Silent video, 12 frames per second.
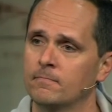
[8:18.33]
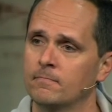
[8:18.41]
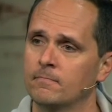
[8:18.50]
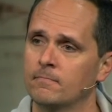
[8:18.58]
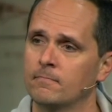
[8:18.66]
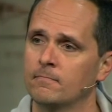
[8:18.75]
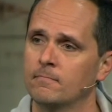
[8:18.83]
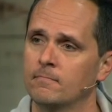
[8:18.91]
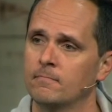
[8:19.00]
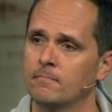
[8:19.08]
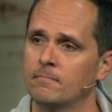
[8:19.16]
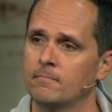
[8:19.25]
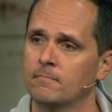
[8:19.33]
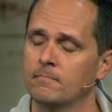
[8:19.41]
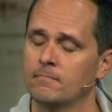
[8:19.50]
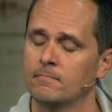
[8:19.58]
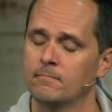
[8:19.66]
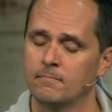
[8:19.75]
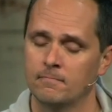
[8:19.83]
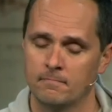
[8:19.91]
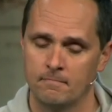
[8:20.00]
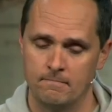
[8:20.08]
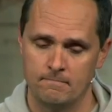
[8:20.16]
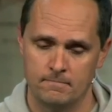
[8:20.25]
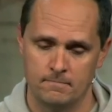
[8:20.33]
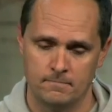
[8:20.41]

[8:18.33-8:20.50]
Nobody speaks.